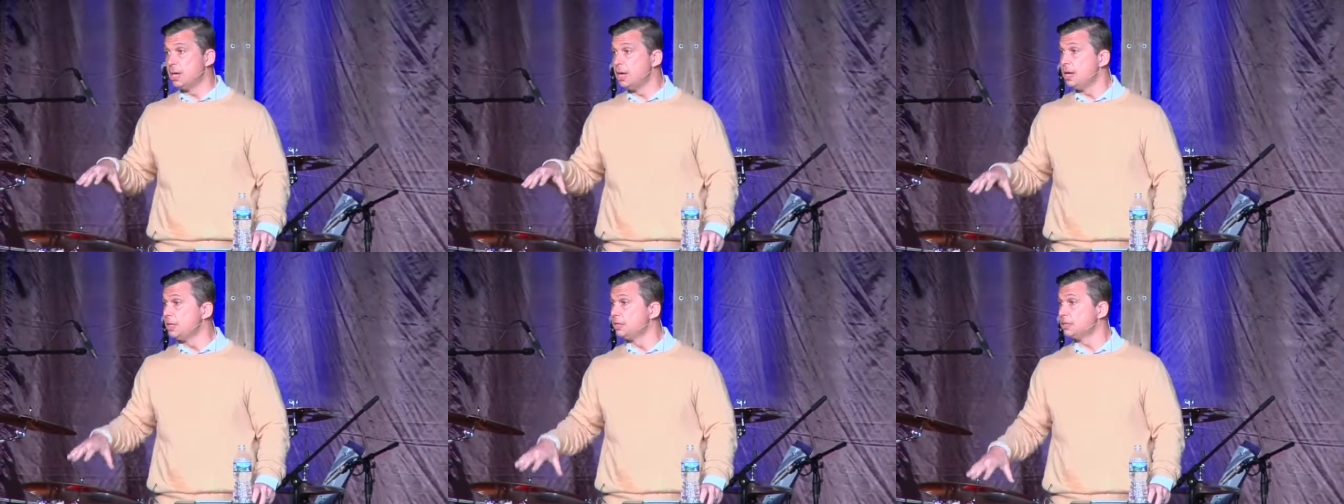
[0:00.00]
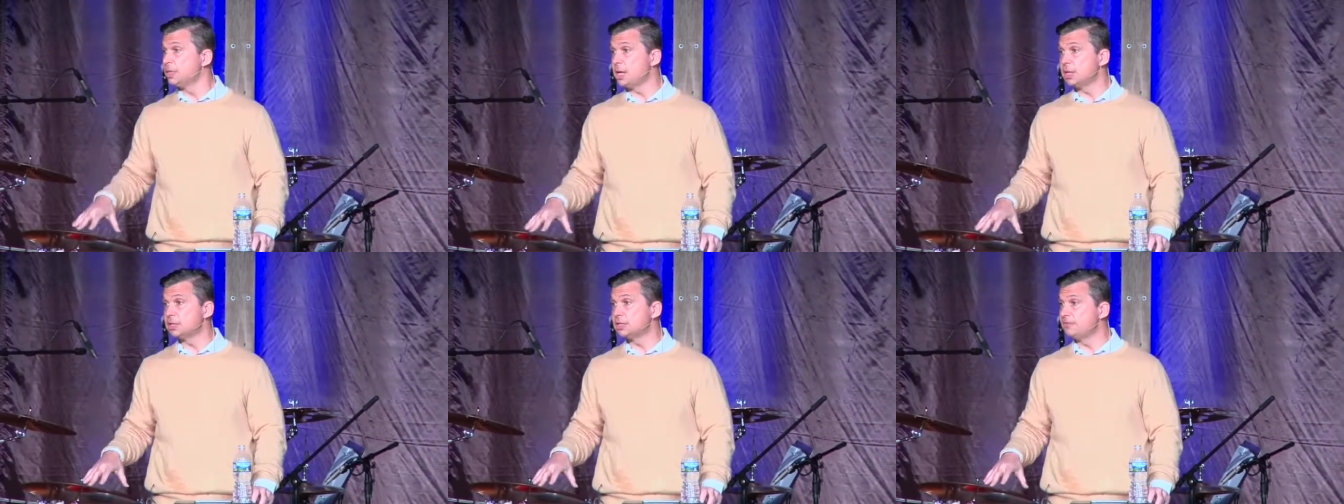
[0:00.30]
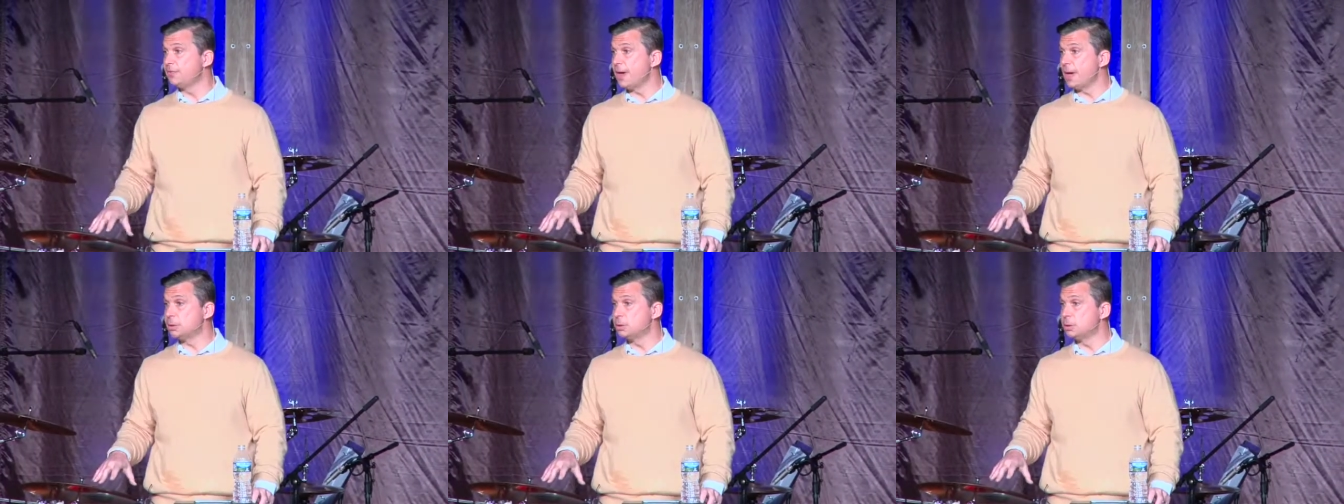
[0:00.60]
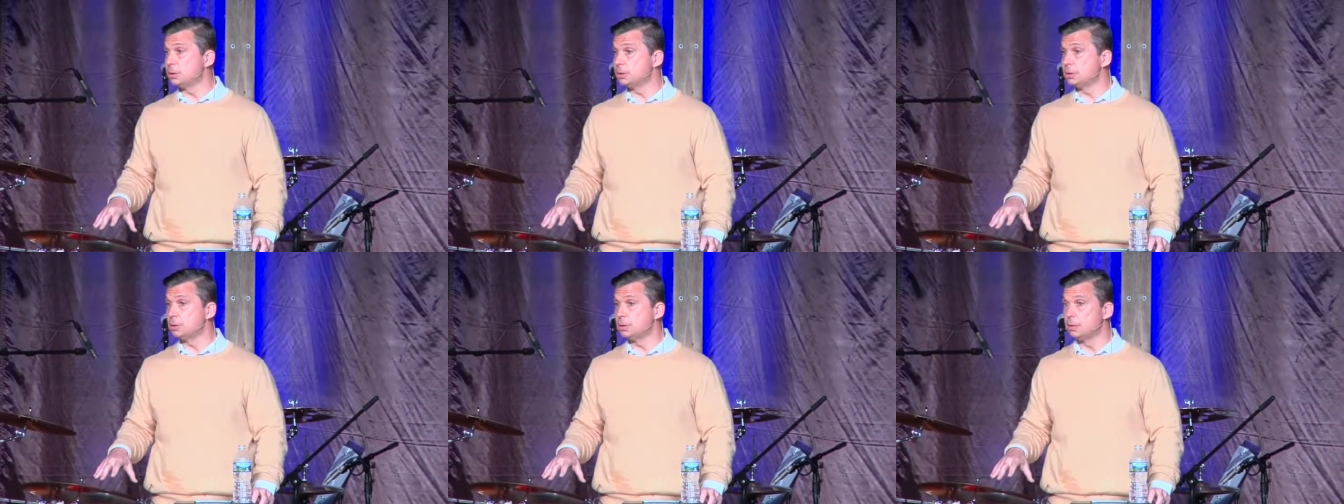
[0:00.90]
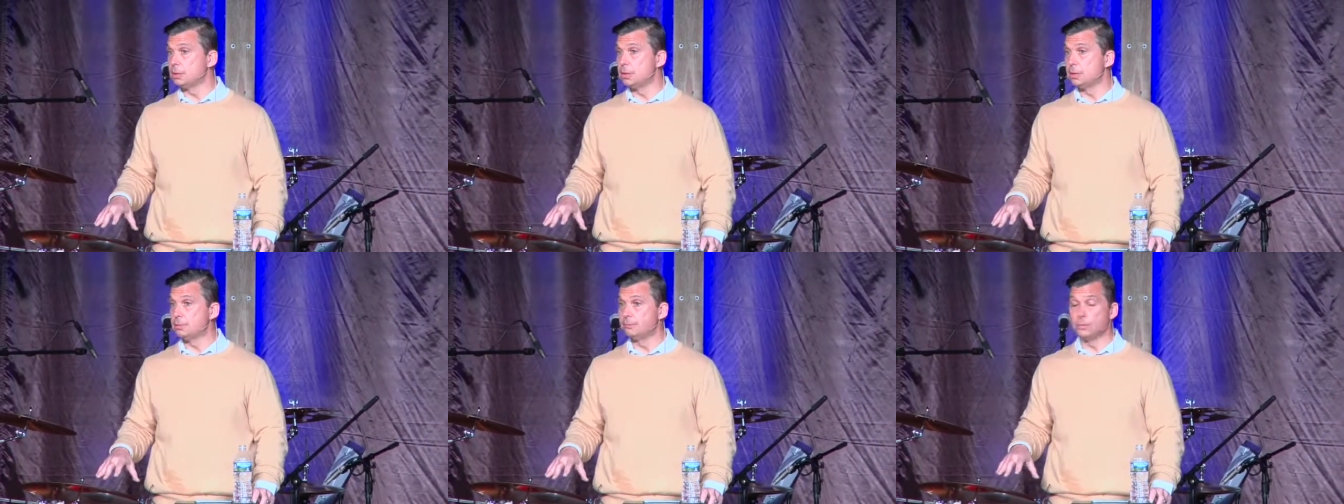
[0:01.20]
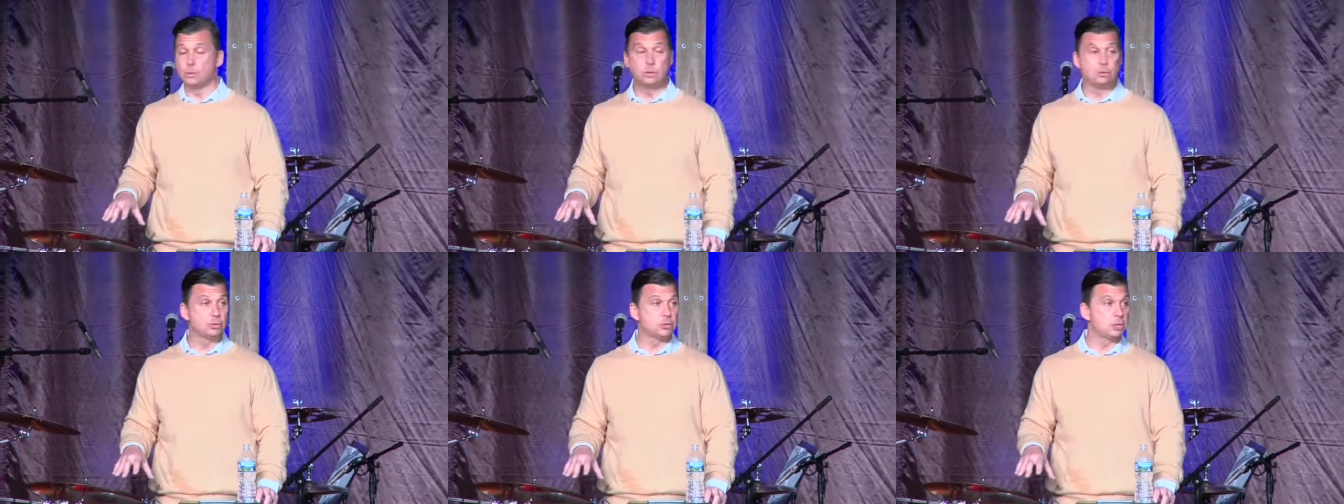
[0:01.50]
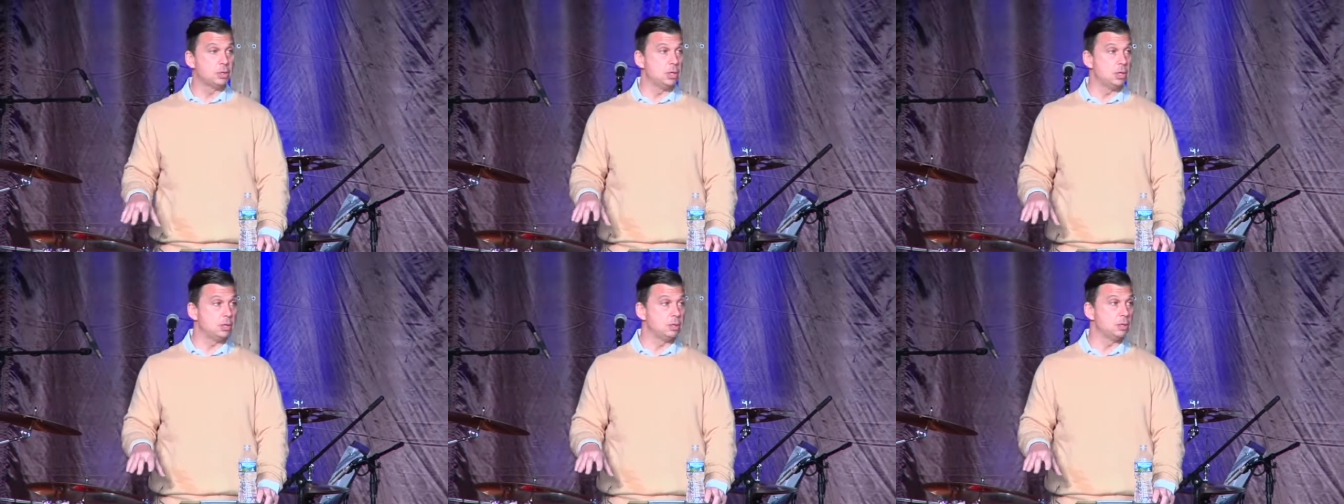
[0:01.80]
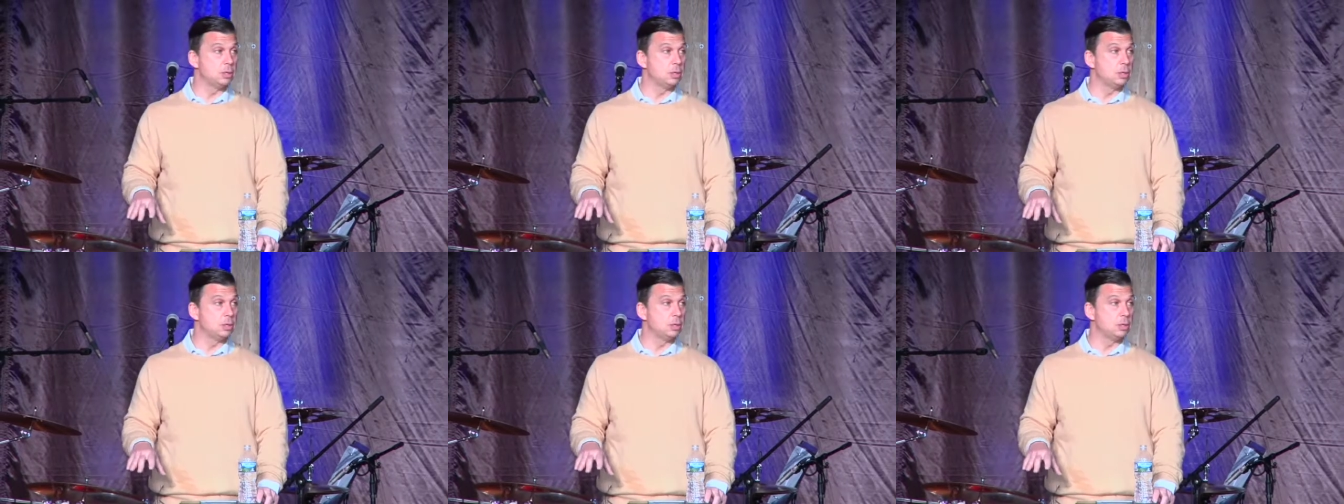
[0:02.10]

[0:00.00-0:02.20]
satisfaction for your sin.